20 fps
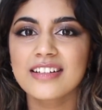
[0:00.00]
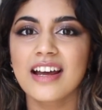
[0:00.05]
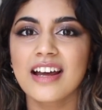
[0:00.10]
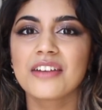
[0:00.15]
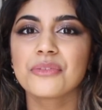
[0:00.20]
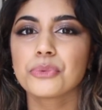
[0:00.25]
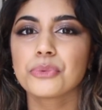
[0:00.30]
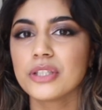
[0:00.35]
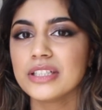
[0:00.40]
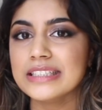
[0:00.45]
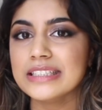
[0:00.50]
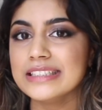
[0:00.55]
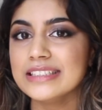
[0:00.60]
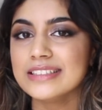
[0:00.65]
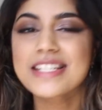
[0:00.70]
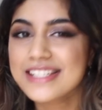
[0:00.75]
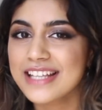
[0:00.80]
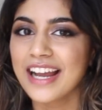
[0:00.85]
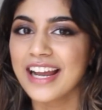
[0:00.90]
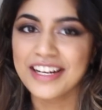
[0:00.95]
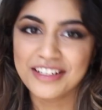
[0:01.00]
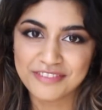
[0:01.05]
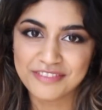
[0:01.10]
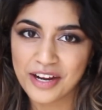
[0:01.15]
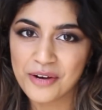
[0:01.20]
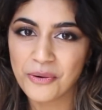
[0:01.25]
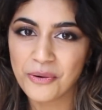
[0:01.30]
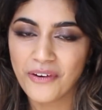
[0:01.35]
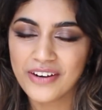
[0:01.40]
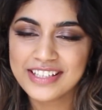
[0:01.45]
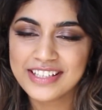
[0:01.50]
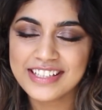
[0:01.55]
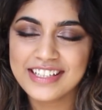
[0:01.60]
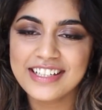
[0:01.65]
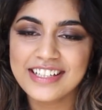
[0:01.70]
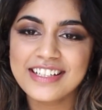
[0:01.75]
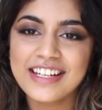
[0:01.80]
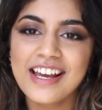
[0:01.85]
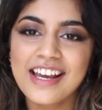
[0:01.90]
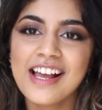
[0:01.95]
and really decide if I want
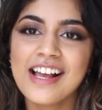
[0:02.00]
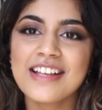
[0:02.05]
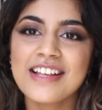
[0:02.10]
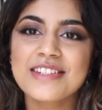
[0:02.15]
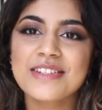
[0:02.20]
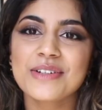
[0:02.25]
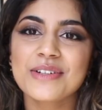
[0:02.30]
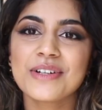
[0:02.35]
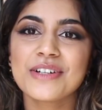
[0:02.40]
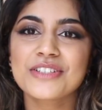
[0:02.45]
it. So